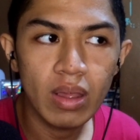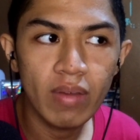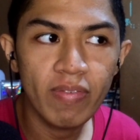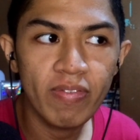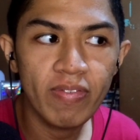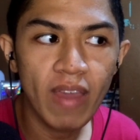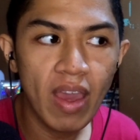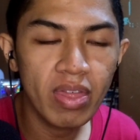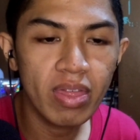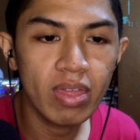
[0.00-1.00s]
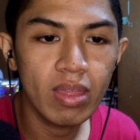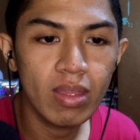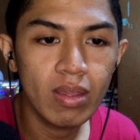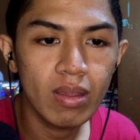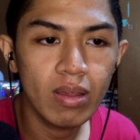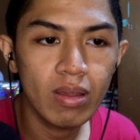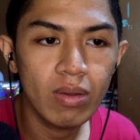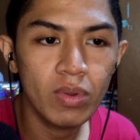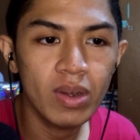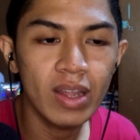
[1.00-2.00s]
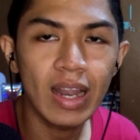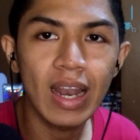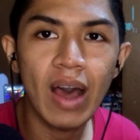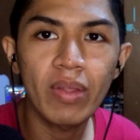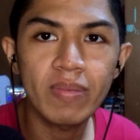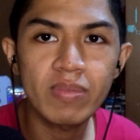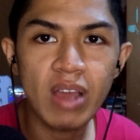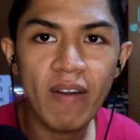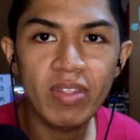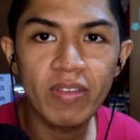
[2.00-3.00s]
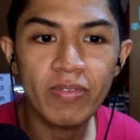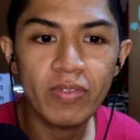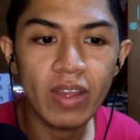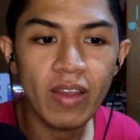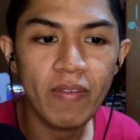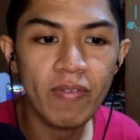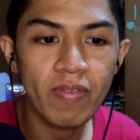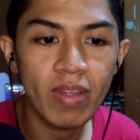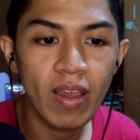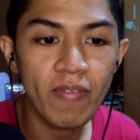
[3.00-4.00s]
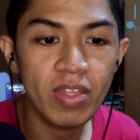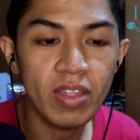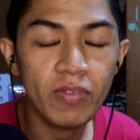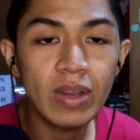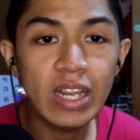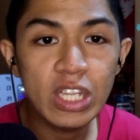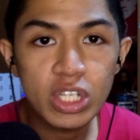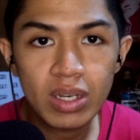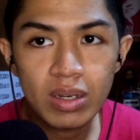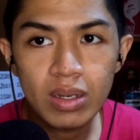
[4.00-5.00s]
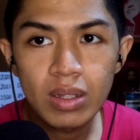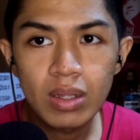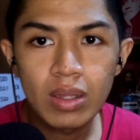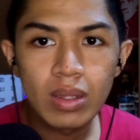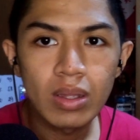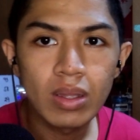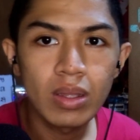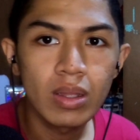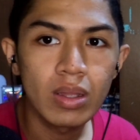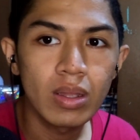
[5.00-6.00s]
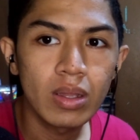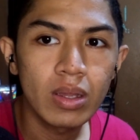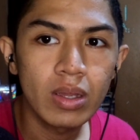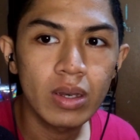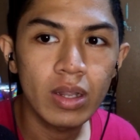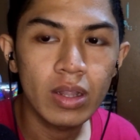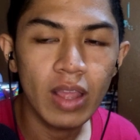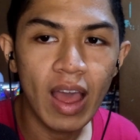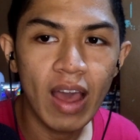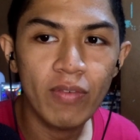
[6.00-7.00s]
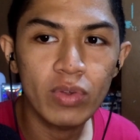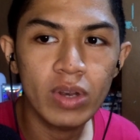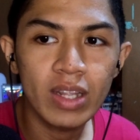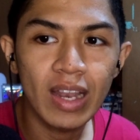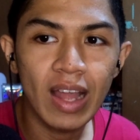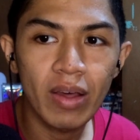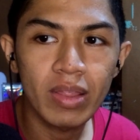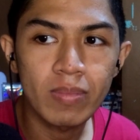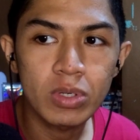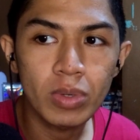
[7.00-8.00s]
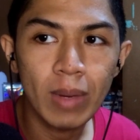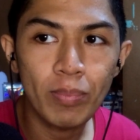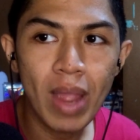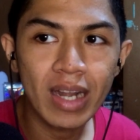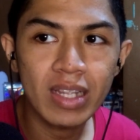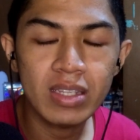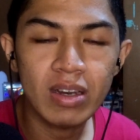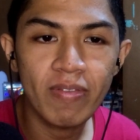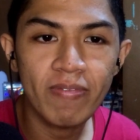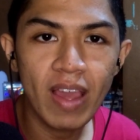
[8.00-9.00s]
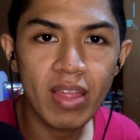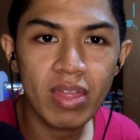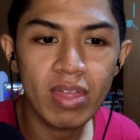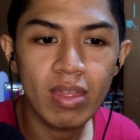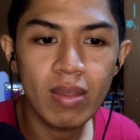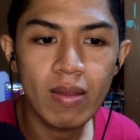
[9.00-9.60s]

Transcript: If faith would not allow them to have if the religion that they have would not allow them to really practice their faith,